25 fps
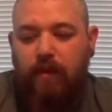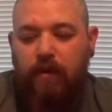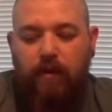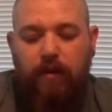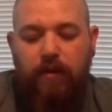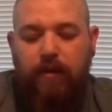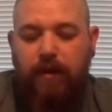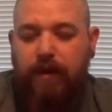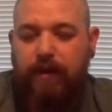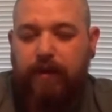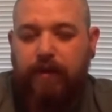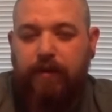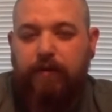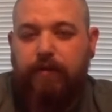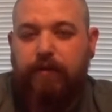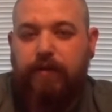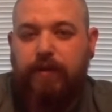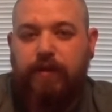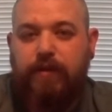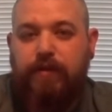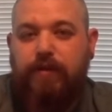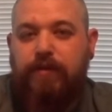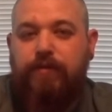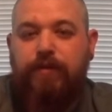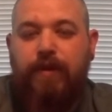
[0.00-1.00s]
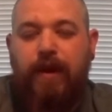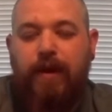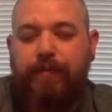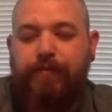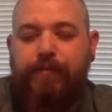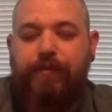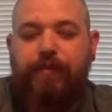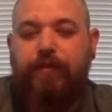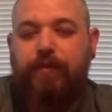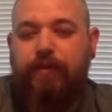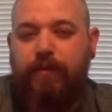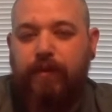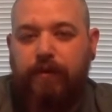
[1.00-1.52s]
all that gear does you
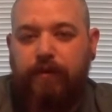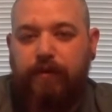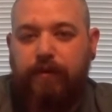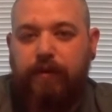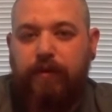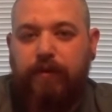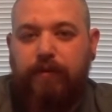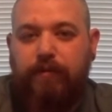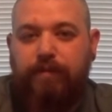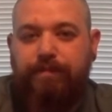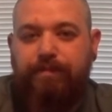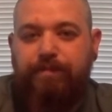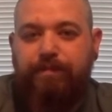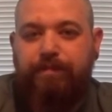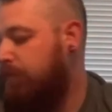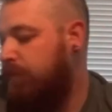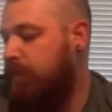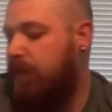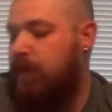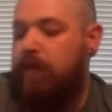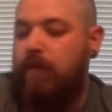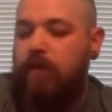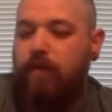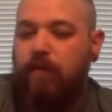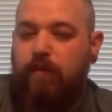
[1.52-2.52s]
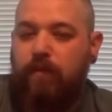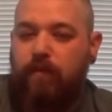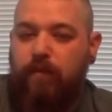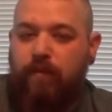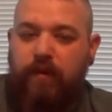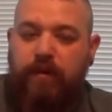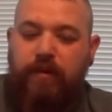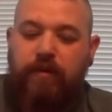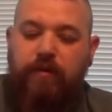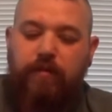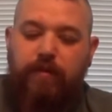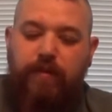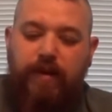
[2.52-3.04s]
absolutely no good.
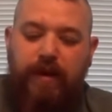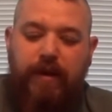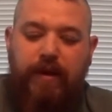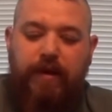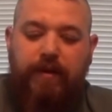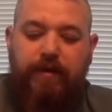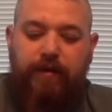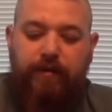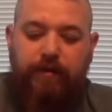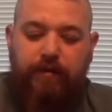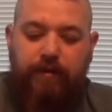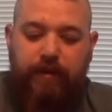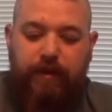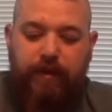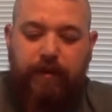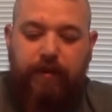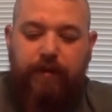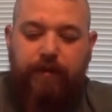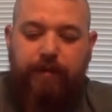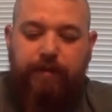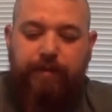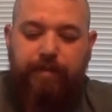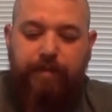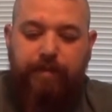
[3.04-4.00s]
When you're buying your gear,